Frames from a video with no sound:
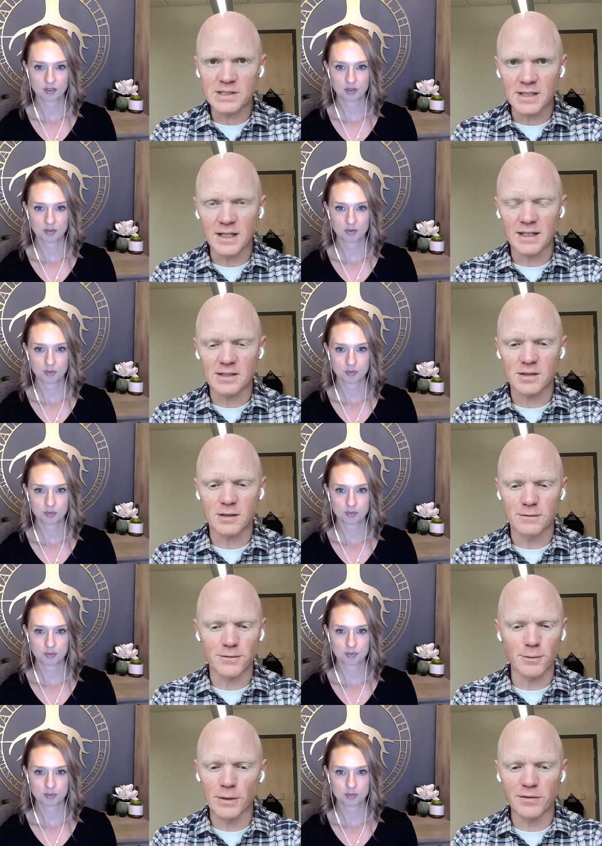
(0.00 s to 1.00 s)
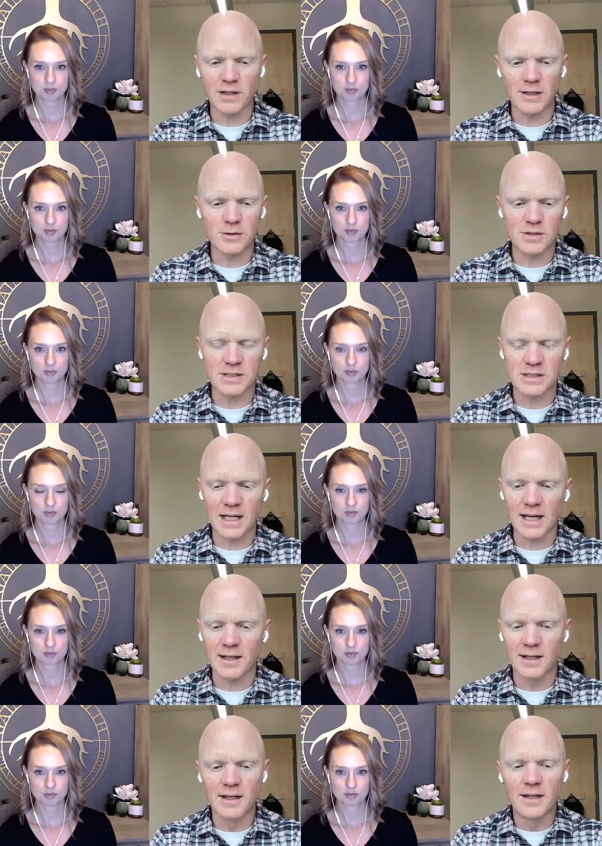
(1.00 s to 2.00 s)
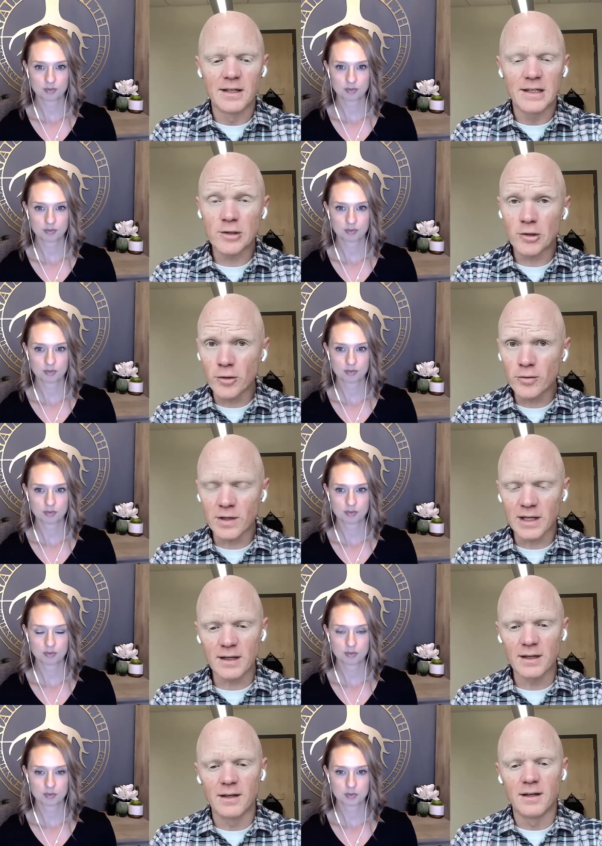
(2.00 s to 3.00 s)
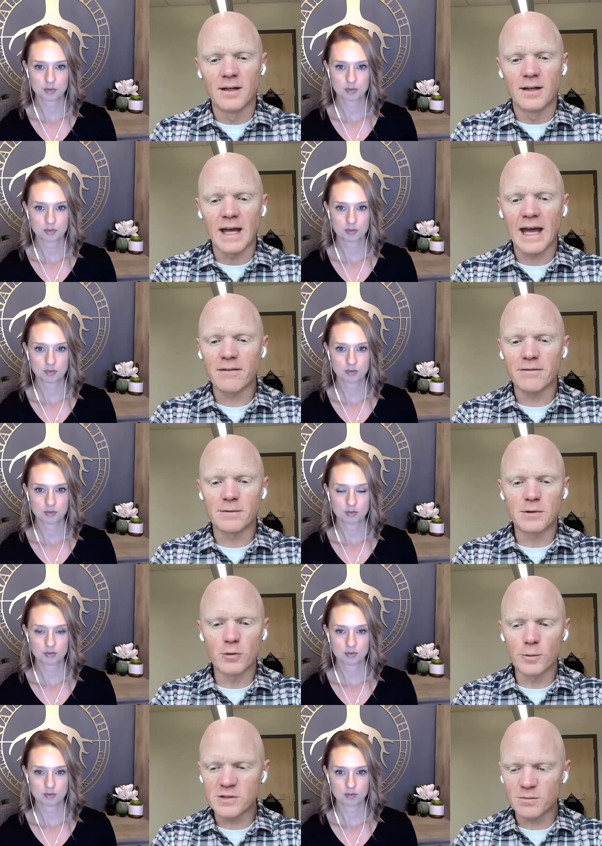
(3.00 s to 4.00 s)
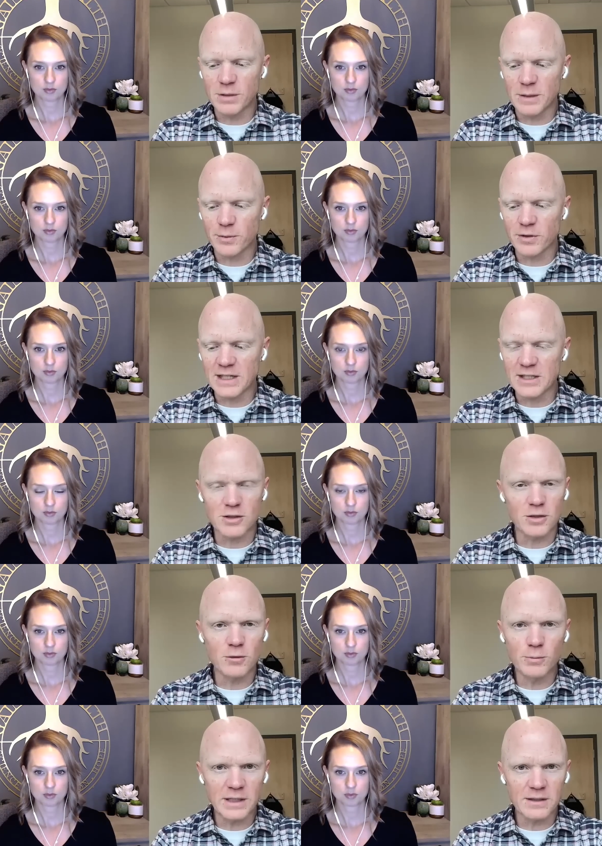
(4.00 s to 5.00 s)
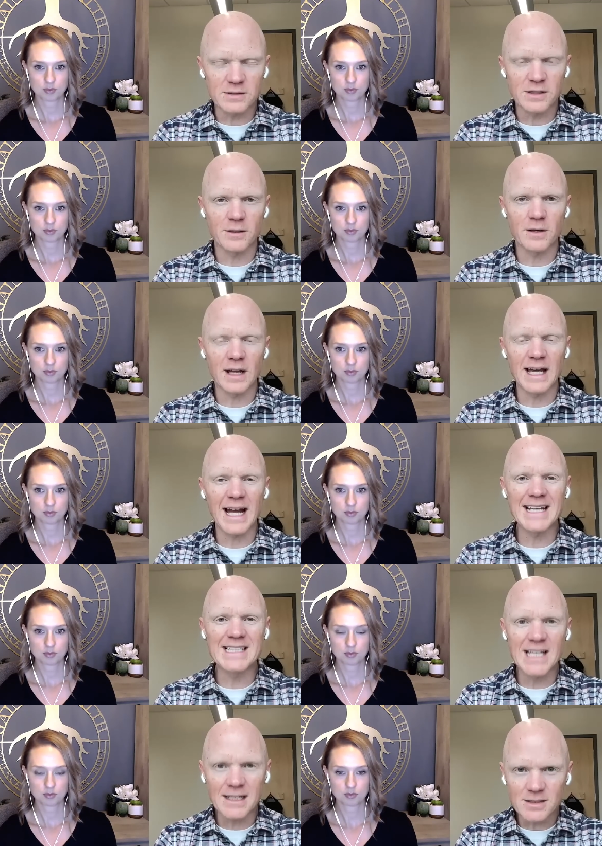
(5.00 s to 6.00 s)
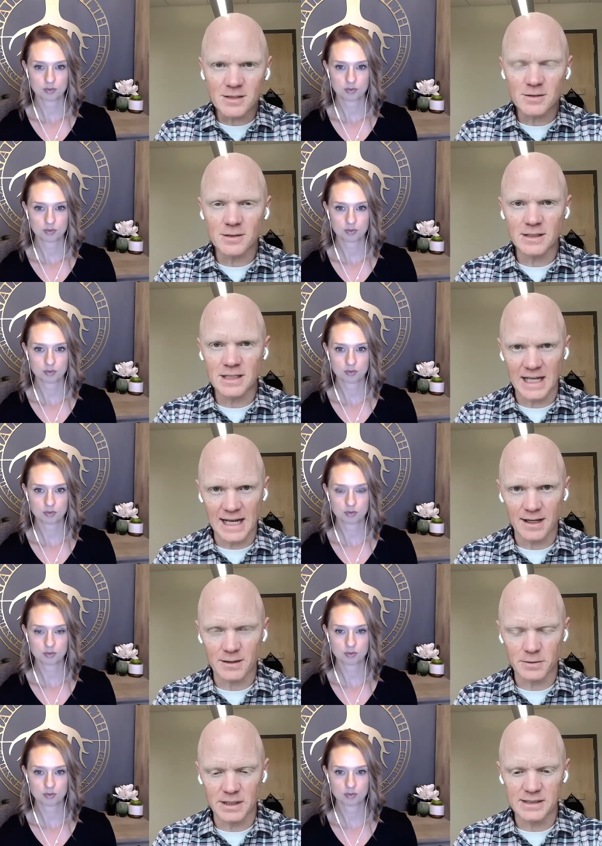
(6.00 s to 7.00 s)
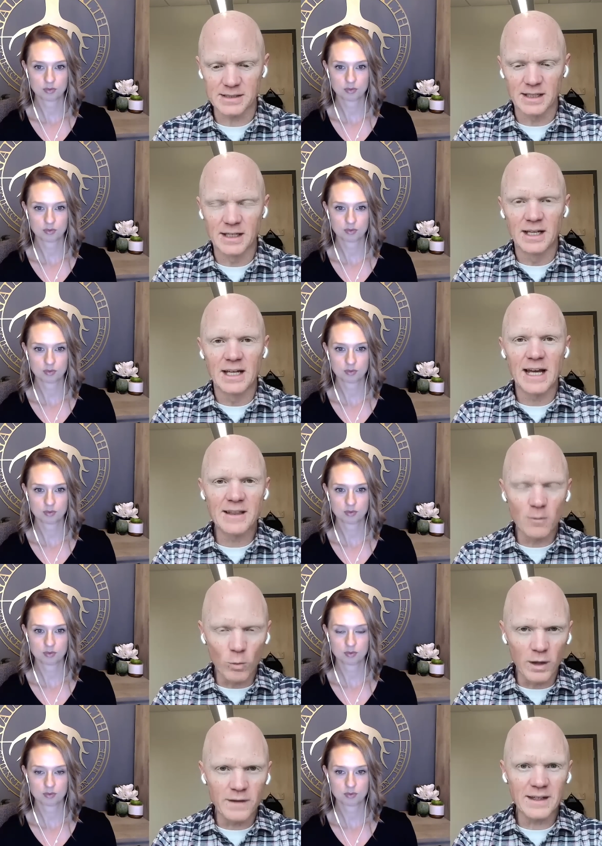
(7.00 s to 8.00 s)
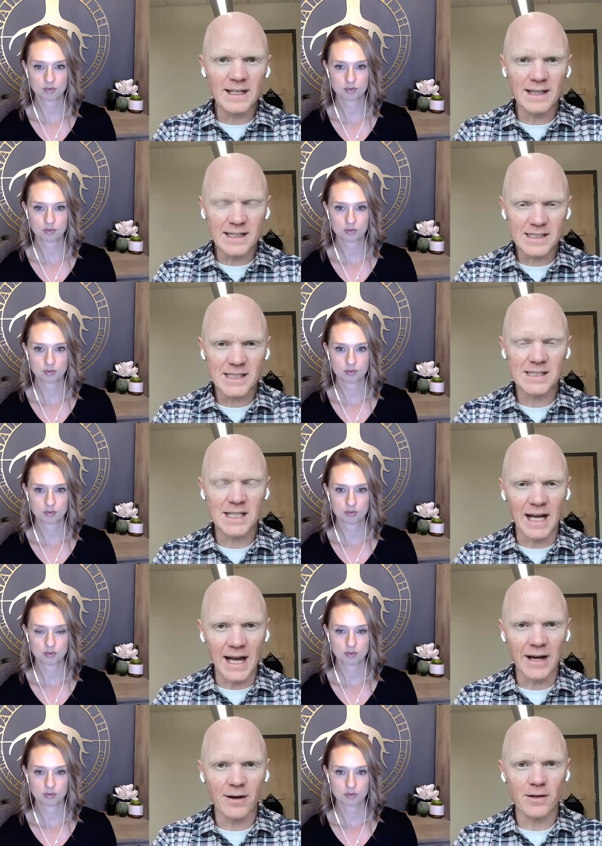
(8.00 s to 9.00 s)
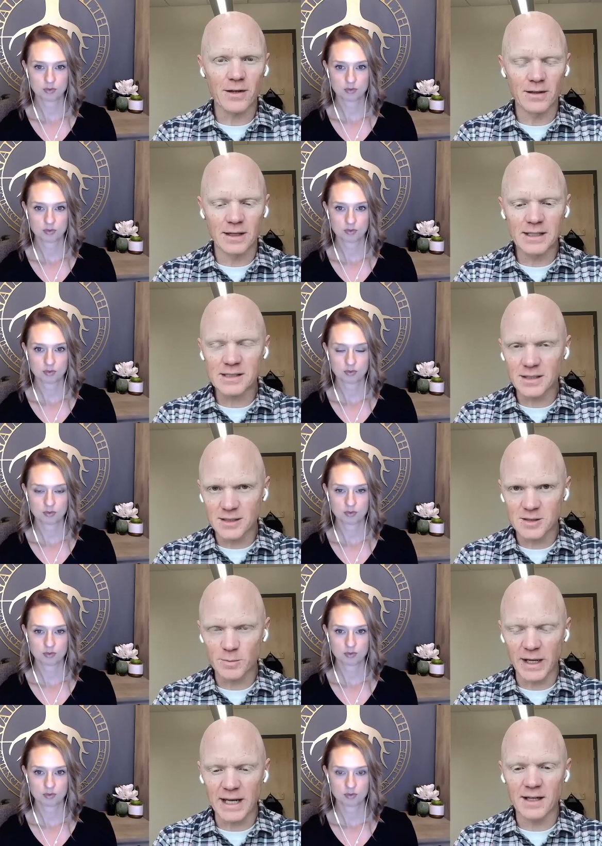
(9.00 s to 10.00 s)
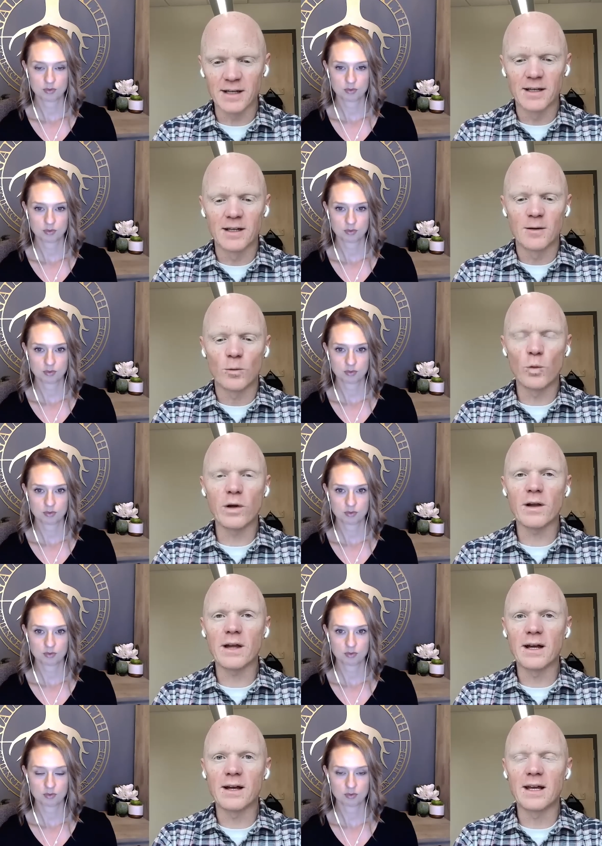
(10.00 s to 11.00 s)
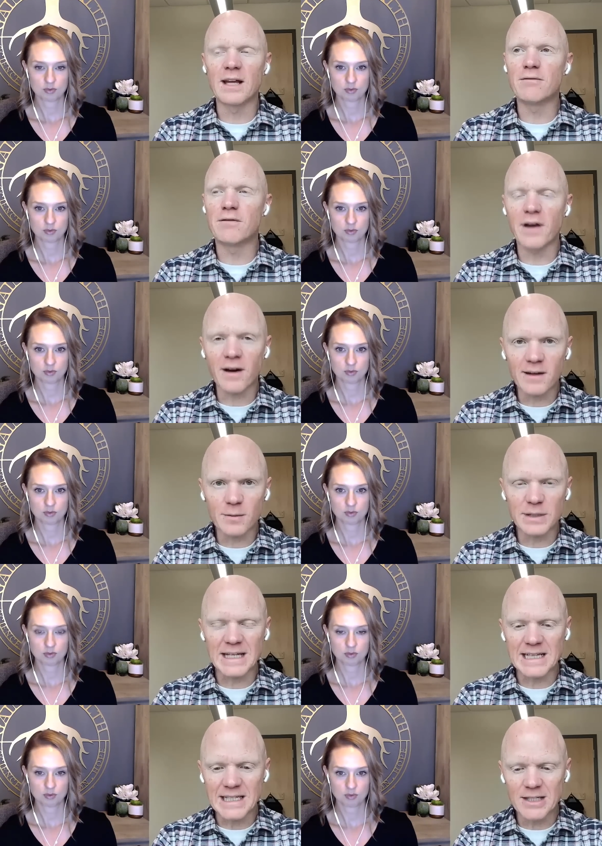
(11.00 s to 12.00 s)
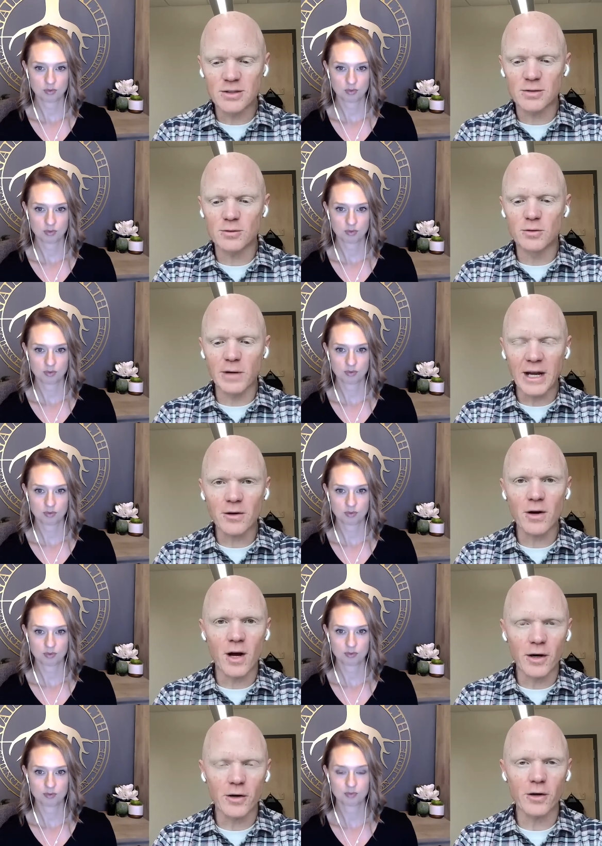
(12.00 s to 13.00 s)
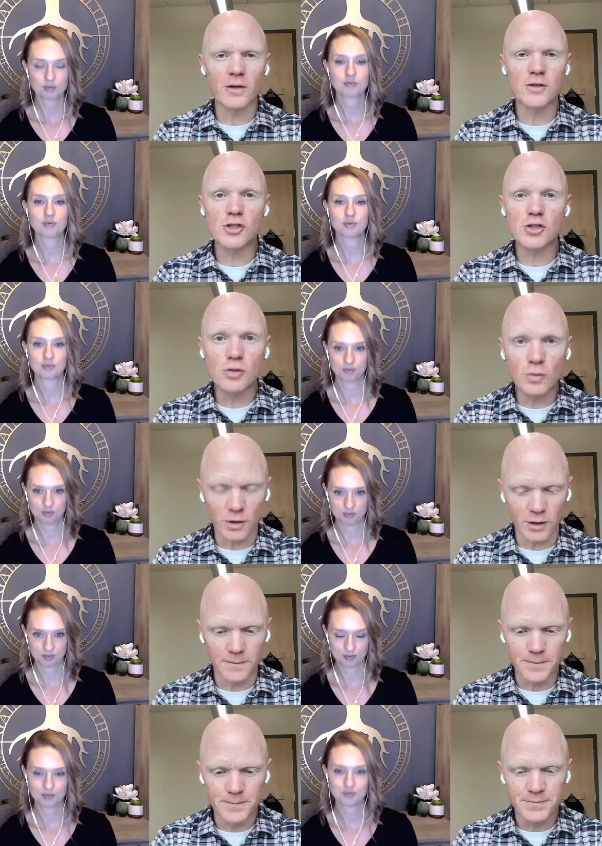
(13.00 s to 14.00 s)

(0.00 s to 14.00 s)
Speaker 1: studies to confirm everything you just said, including have groups of people eat two meals that are identical in calories, and the one that elicits the higher insulin spike will invariably lead to greater hunger sooner.